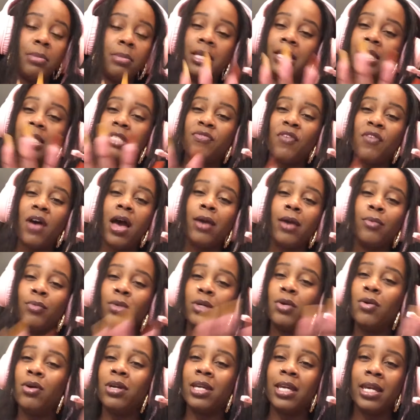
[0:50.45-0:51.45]
but it's fine.
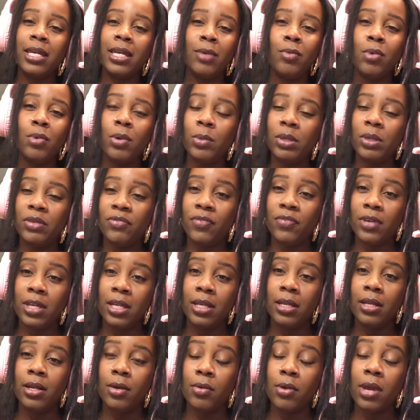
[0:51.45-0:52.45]
We're going to get in where we fit
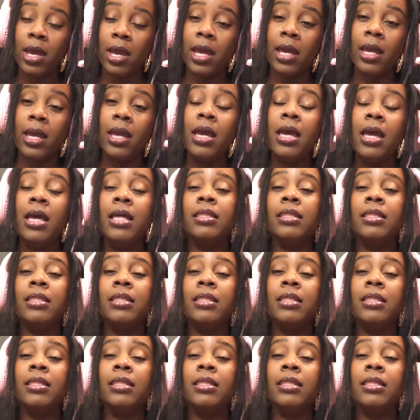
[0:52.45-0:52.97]
in, okay?